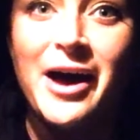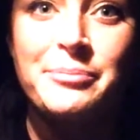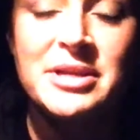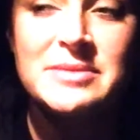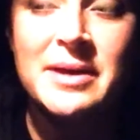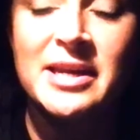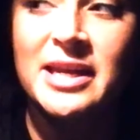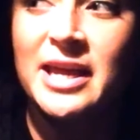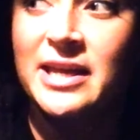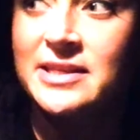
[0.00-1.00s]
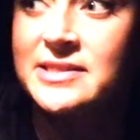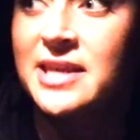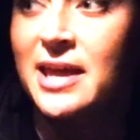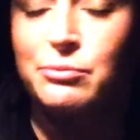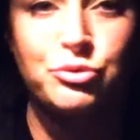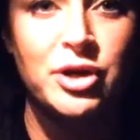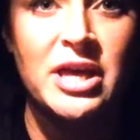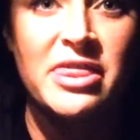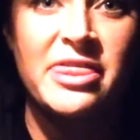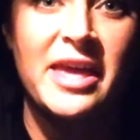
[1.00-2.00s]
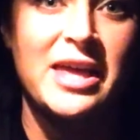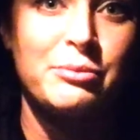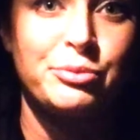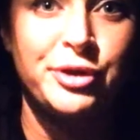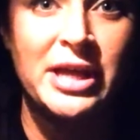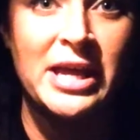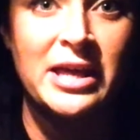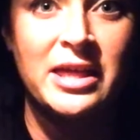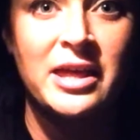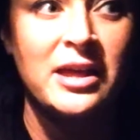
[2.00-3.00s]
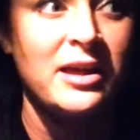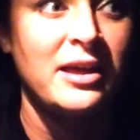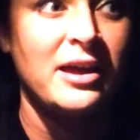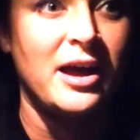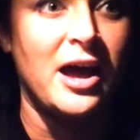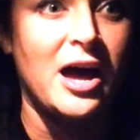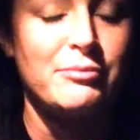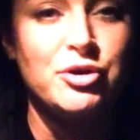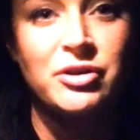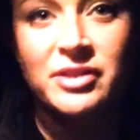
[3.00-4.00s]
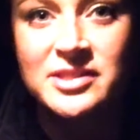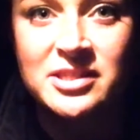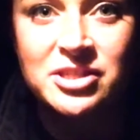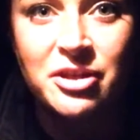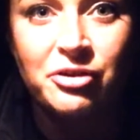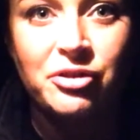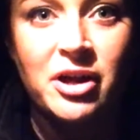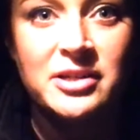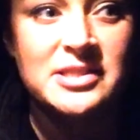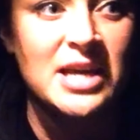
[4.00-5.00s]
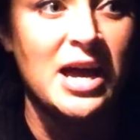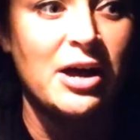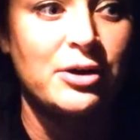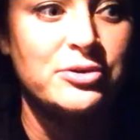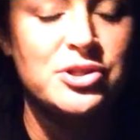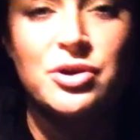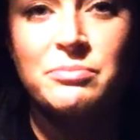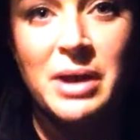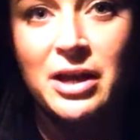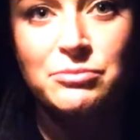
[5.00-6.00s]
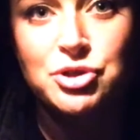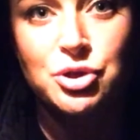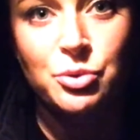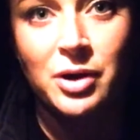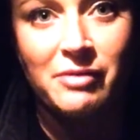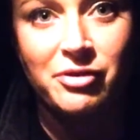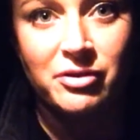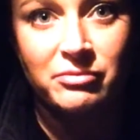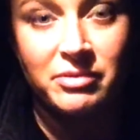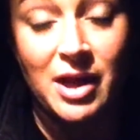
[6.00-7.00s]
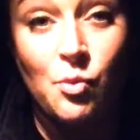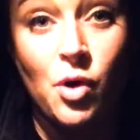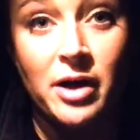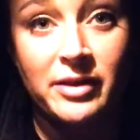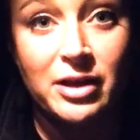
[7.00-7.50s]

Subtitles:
these mannequins can breathe, they can blink, you can listen to their lung sounds, you can make them do whatever they want.